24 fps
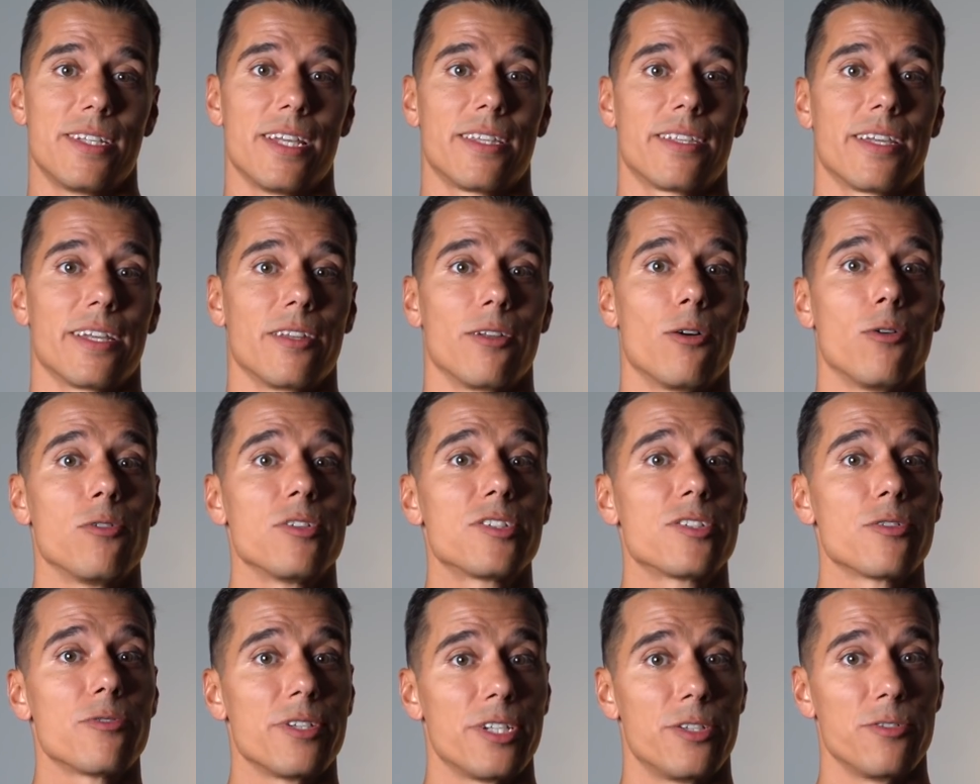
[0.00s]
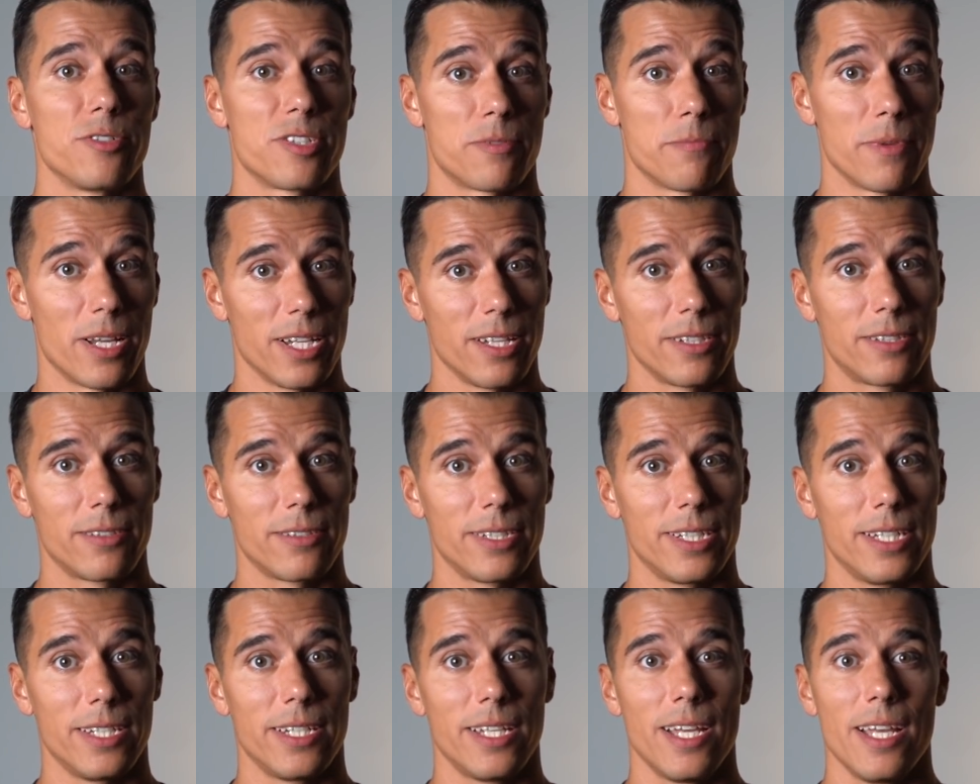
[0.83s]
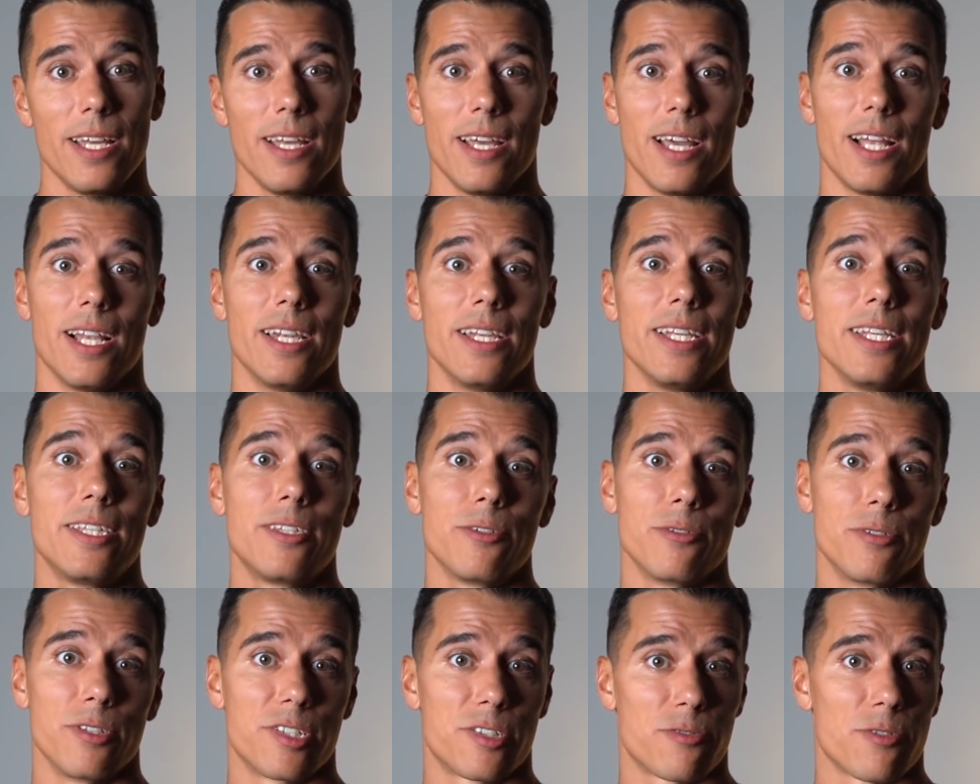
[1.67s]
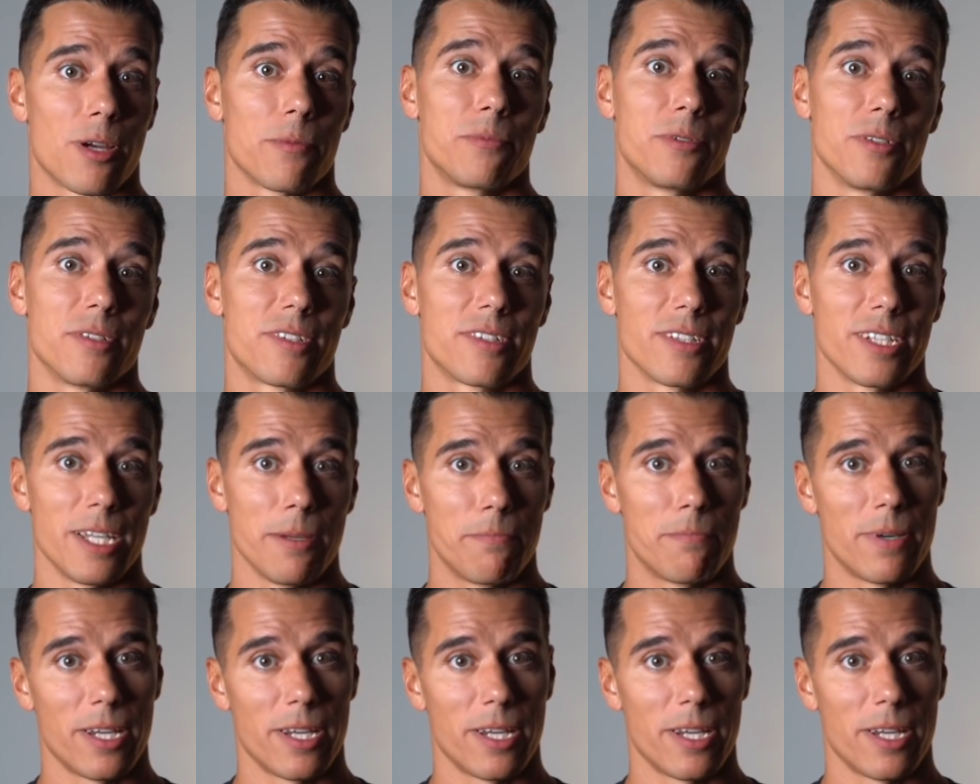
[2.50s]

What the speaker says: that can also reduce melatonin and lead to disrupted sleep